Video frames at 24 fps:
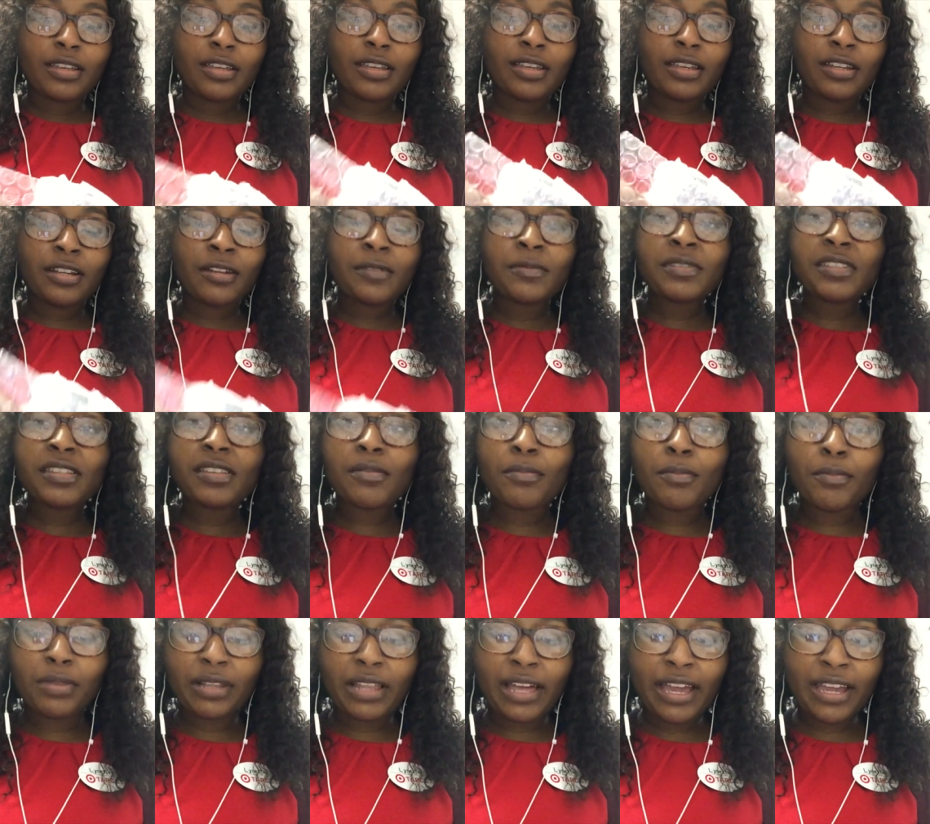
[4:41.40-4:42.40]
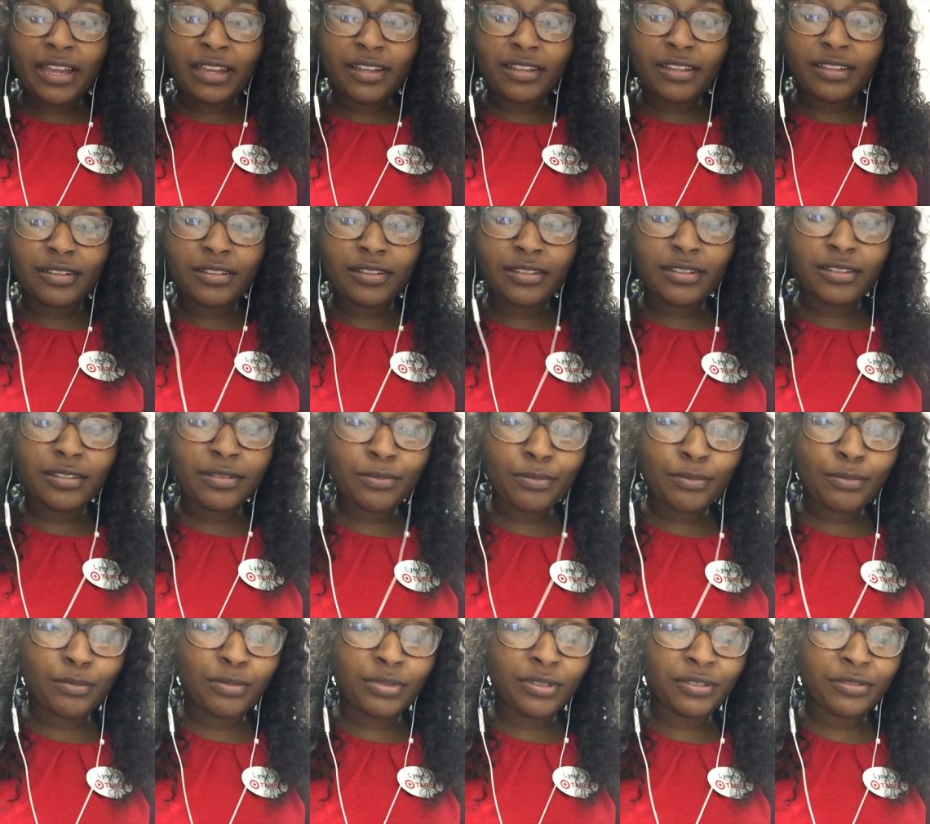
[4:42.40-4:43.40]
It comes in black,
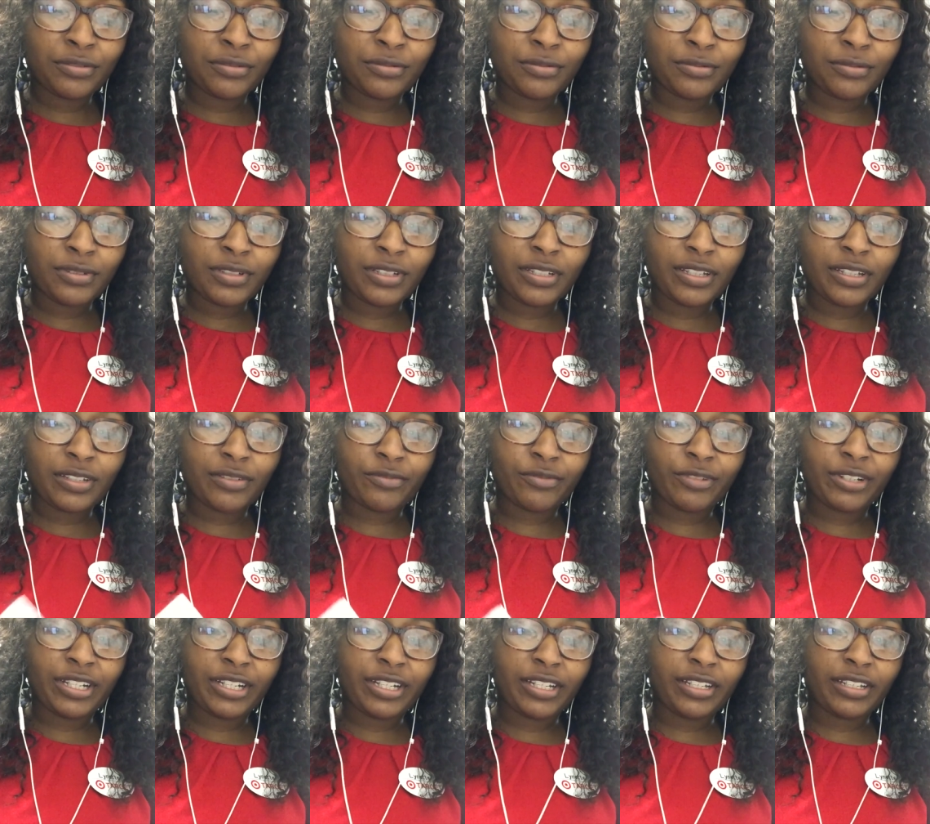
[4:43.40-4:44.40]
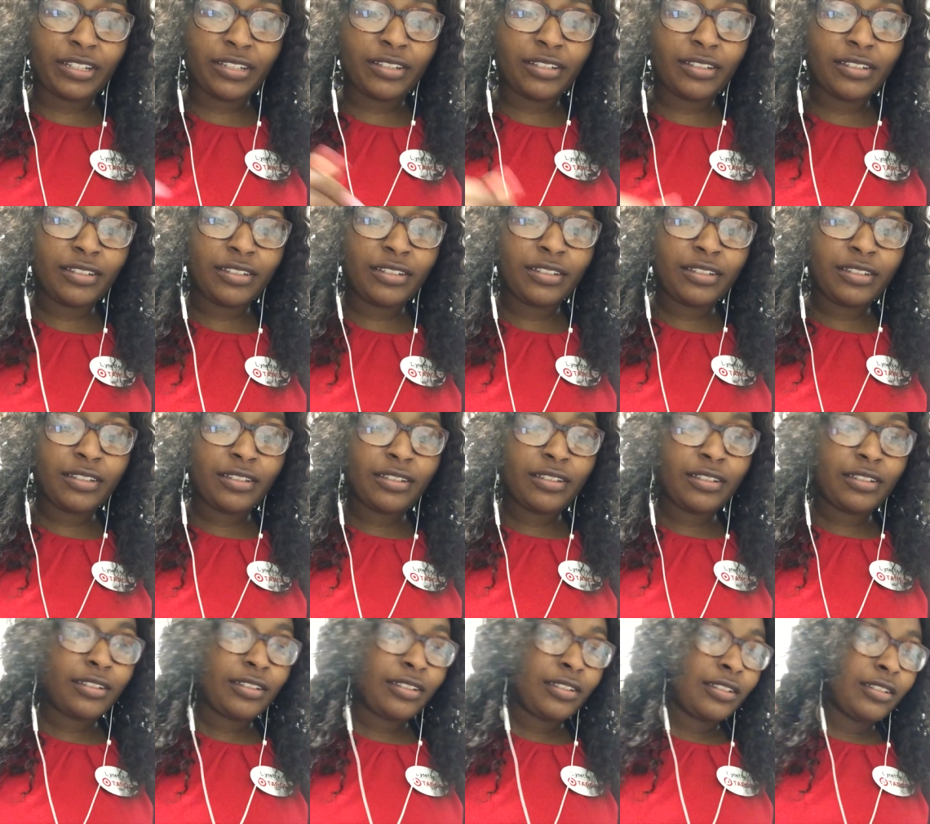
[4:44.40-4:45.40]
blue, and red.
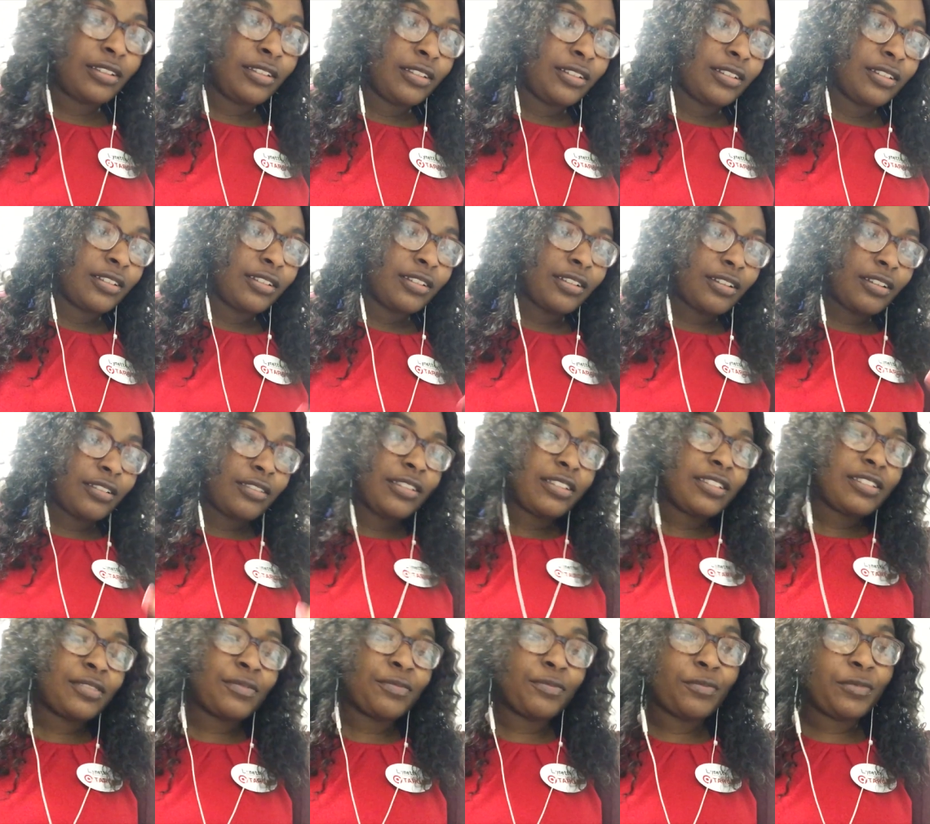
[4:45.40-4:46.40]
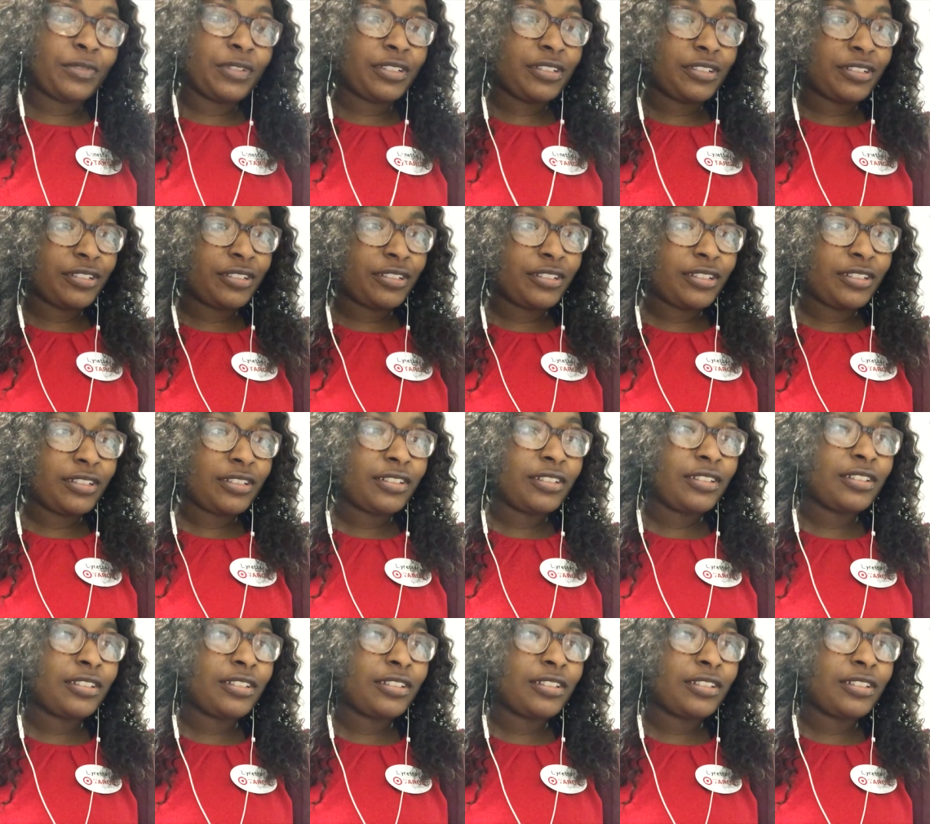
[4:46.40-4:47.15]
Oh, that's weird.